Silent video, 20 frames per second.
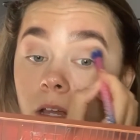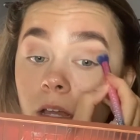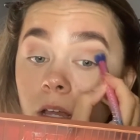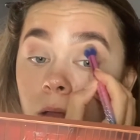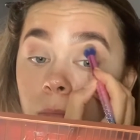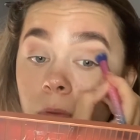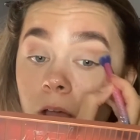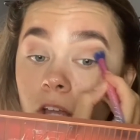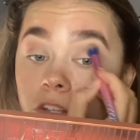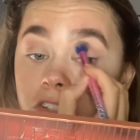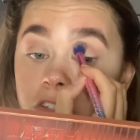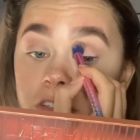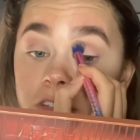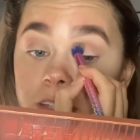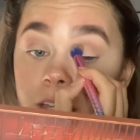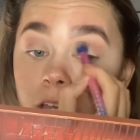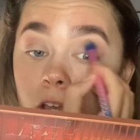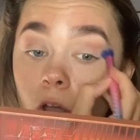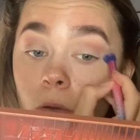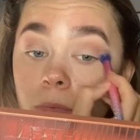emergency
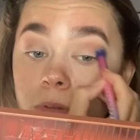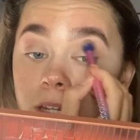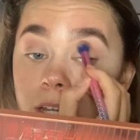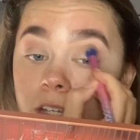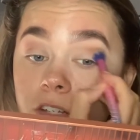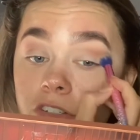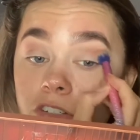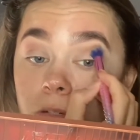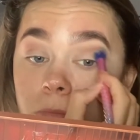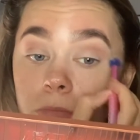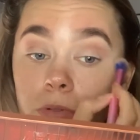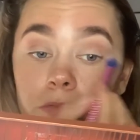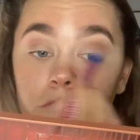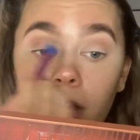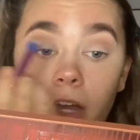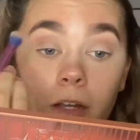accommodation provided